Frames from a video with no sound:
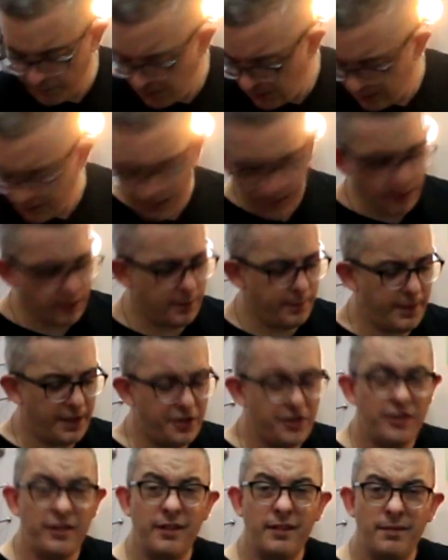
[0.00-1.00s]
but I can't
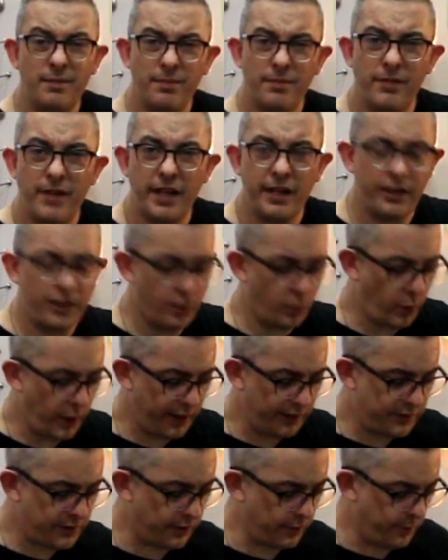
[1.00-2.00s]
imagine they're going to
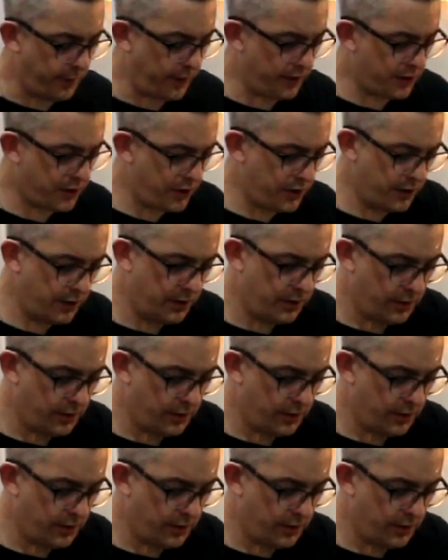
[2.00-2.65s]
weigh too much.